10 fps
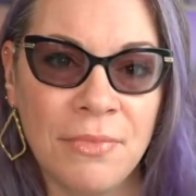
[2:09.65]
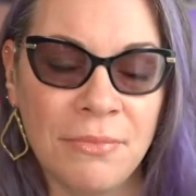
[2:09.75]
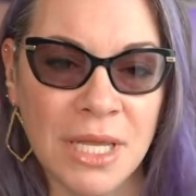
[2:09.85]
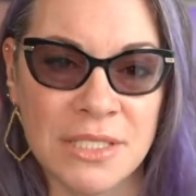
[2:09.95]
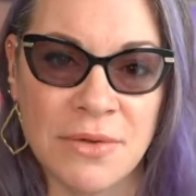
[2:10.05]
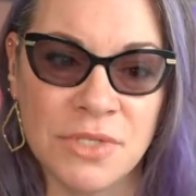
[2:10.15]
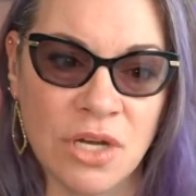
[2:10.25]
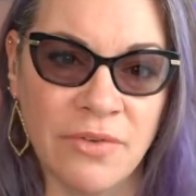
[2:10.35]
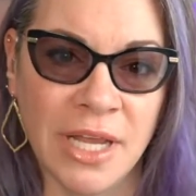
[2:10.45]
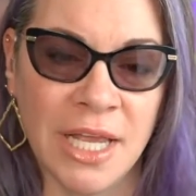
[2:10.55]
because I was
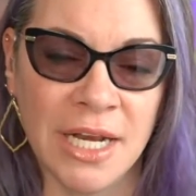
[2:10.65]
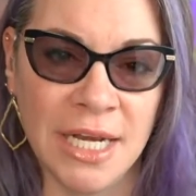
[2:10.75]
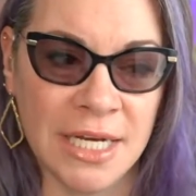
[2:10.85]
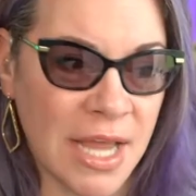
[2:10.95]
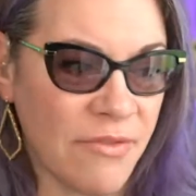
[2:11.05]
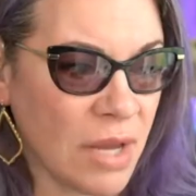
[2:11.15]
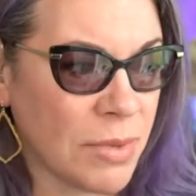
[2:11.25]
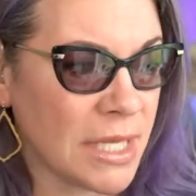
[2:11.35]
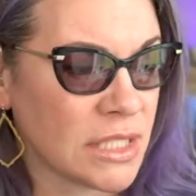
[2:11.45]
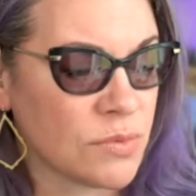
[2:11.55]
starving and I needed to have egg
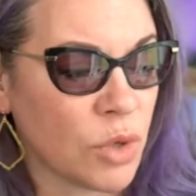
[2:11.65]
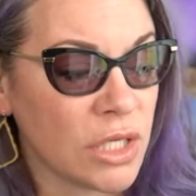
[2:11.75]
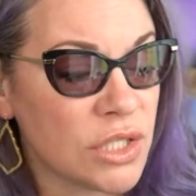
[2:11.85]
bites this morning.